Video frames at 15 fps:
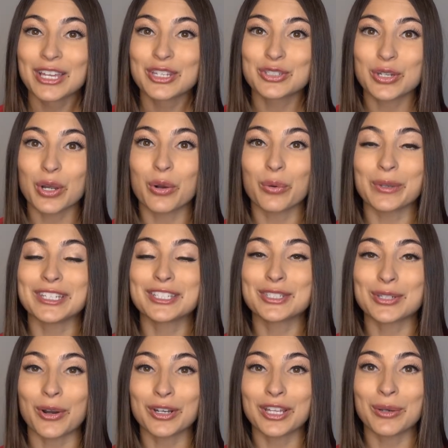So we
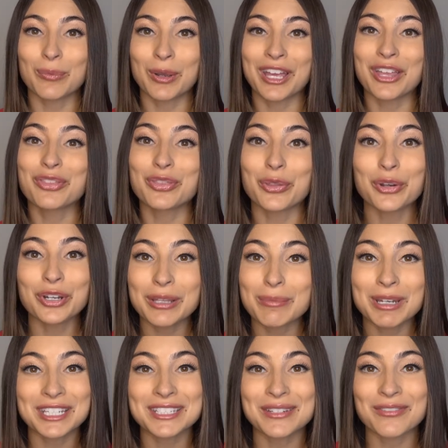started with 30
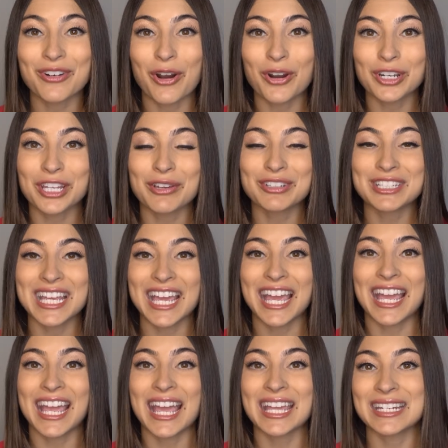minutes of cardio a
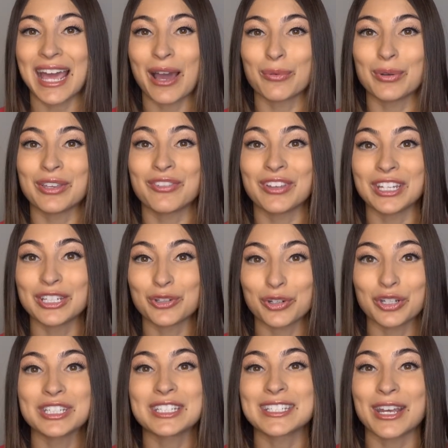day, and now we've
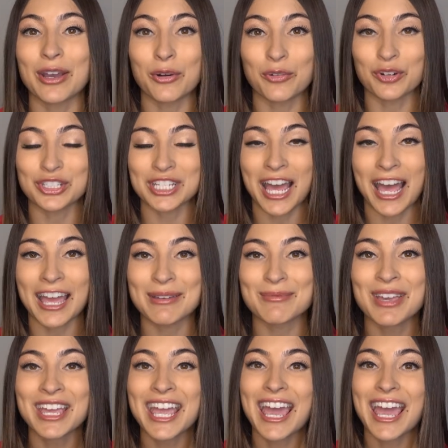increased it over time,